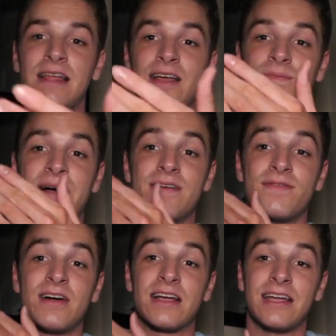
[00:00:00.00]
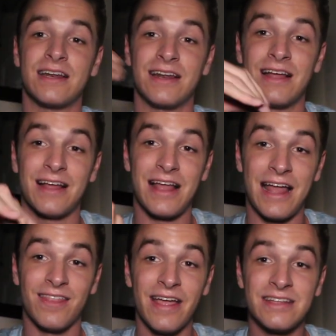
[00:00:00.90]
like my fucking
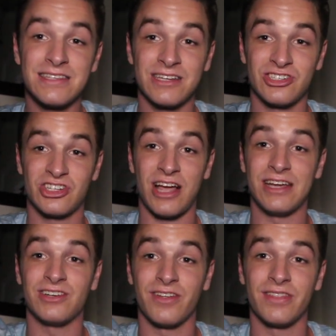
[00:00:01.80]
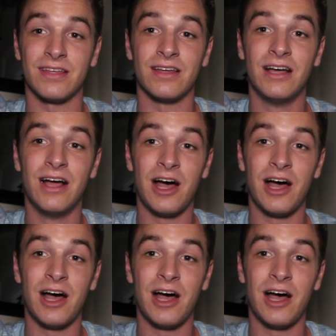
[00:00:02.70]
headlights like shined on the